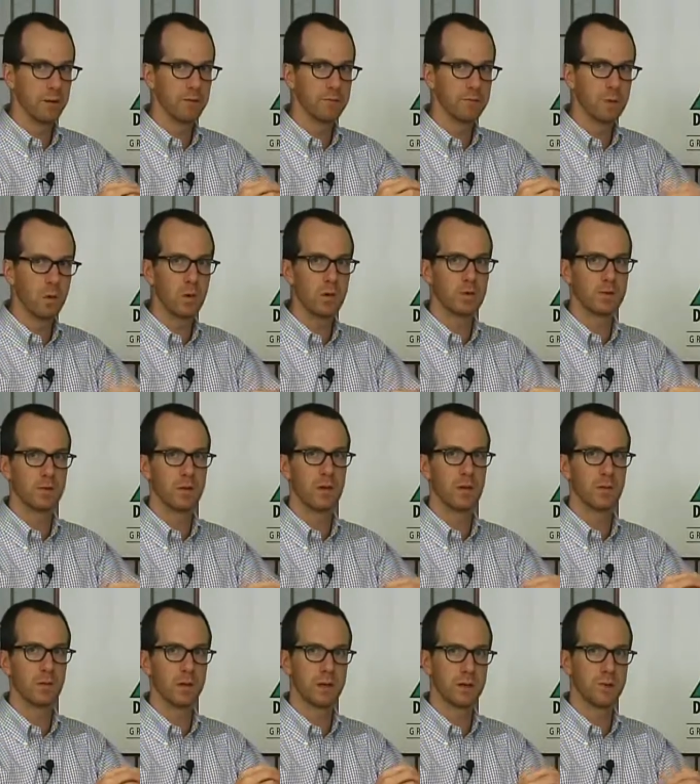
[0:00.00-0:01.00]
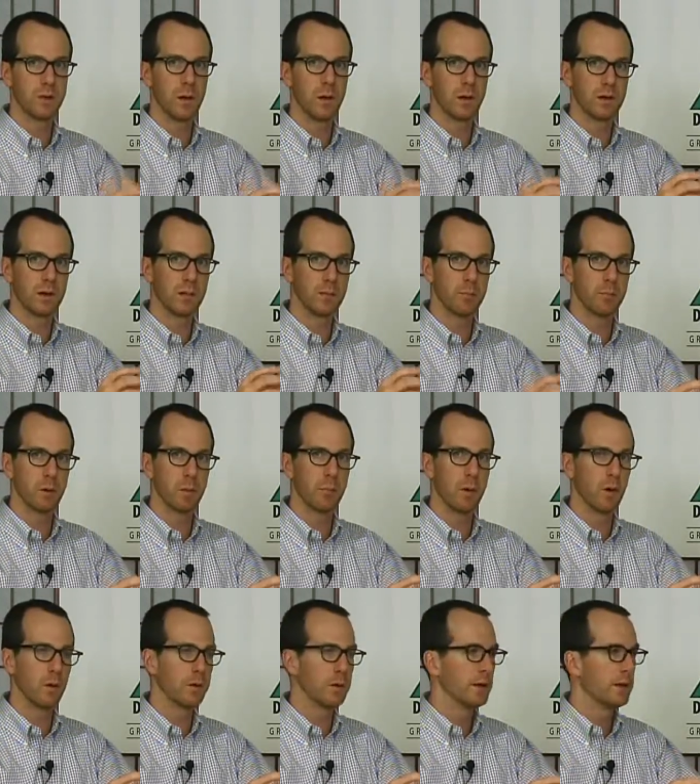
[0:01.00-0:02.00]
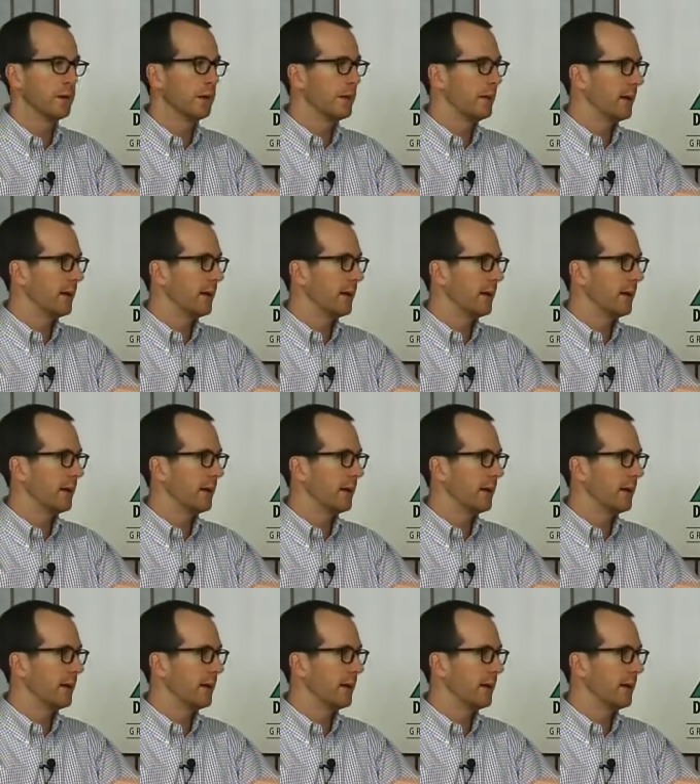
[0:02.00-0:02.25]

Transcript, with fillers: can focus on, we can market and promote,